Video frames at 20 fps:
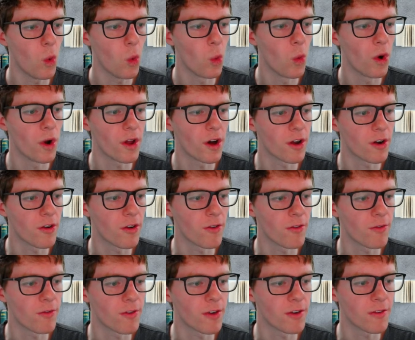
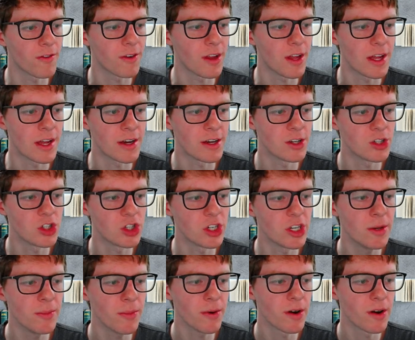150
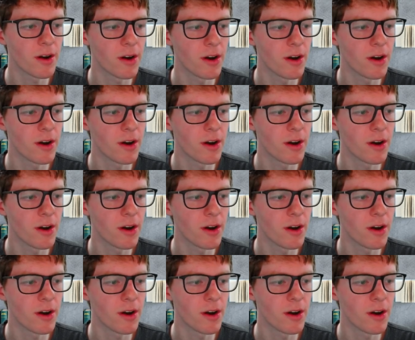sheep.